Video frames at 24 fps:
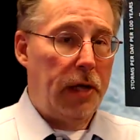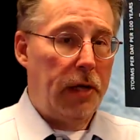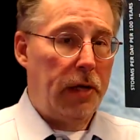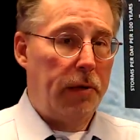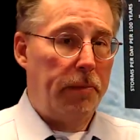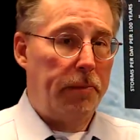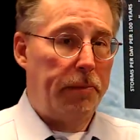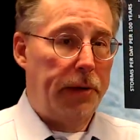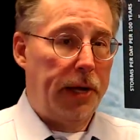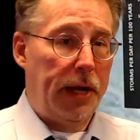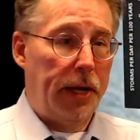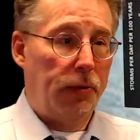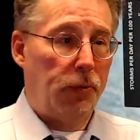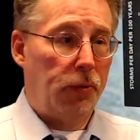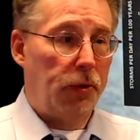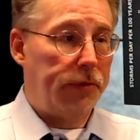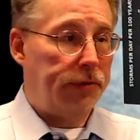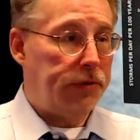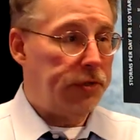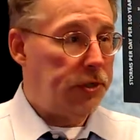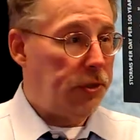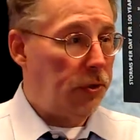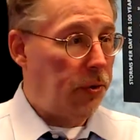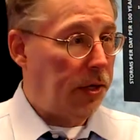but we've
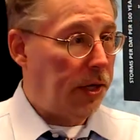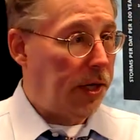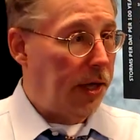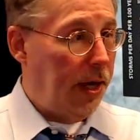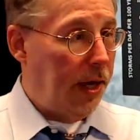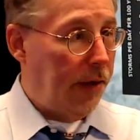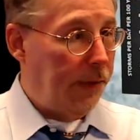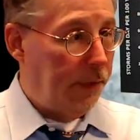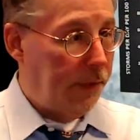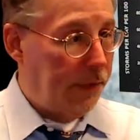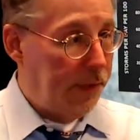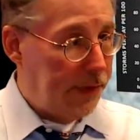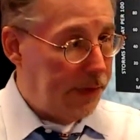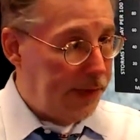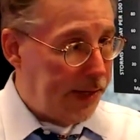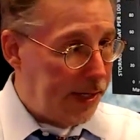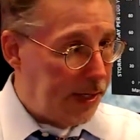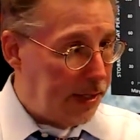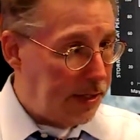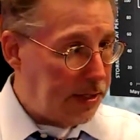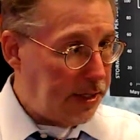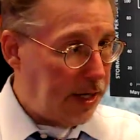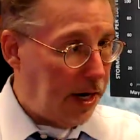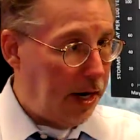still got the
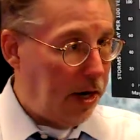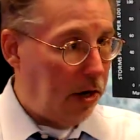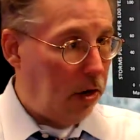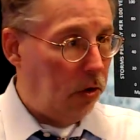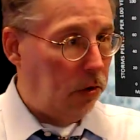entire